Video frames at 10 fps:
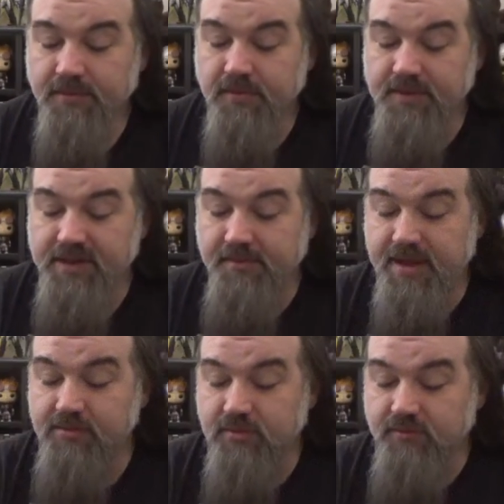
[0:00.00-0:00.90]
The
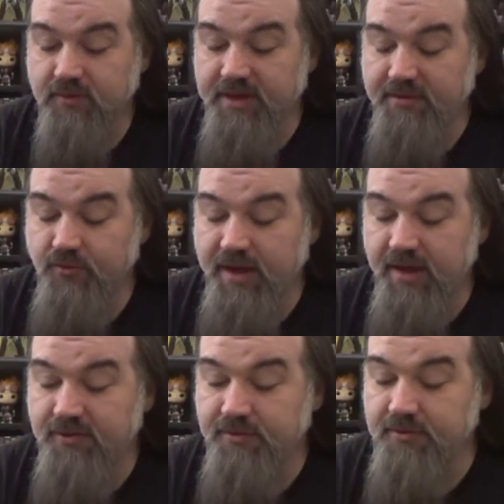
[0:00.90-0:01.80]
Omega Wolverine is
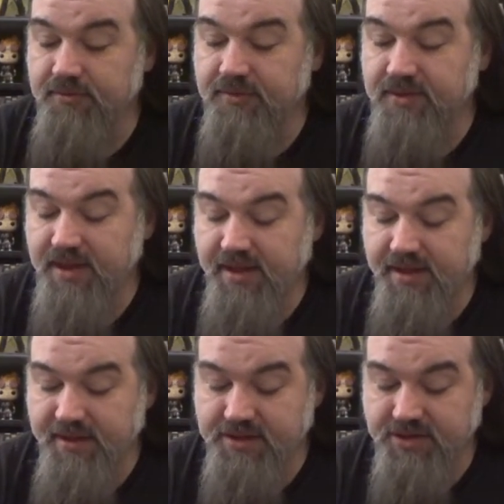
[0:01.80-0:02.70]
waiting through the CIA
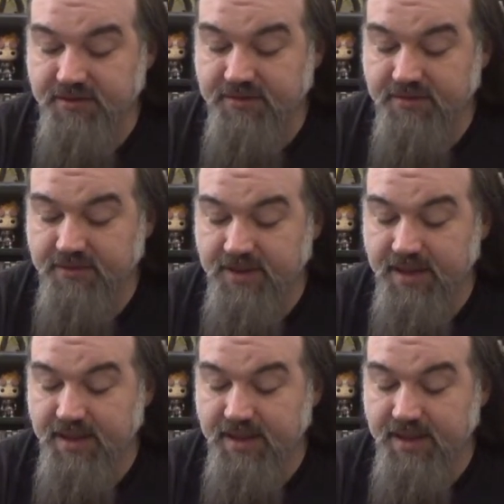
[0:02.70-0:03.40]
agents